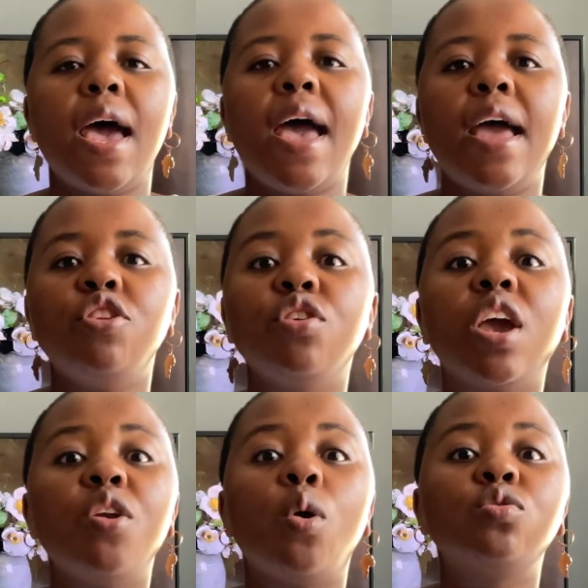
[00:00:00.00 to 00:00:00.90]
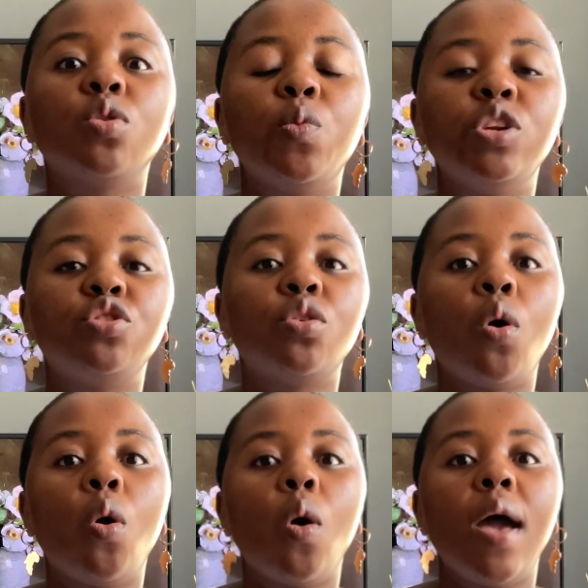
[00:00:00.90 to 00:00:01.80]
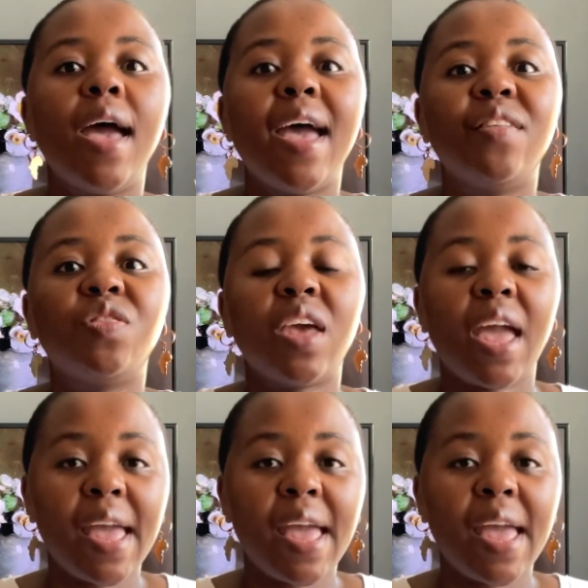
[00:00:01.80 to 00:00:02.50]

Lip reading: And you can also withdraw at the